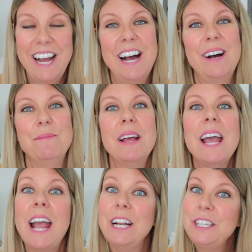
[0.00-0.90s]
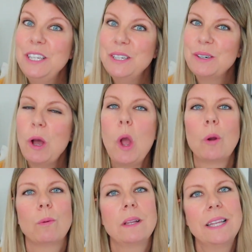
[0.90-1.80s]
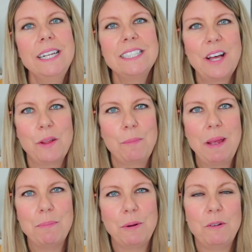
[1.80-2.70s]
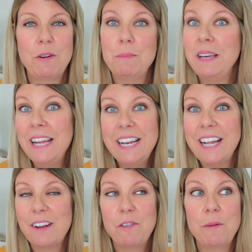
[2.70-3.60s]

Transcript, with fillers: And two, release other people from me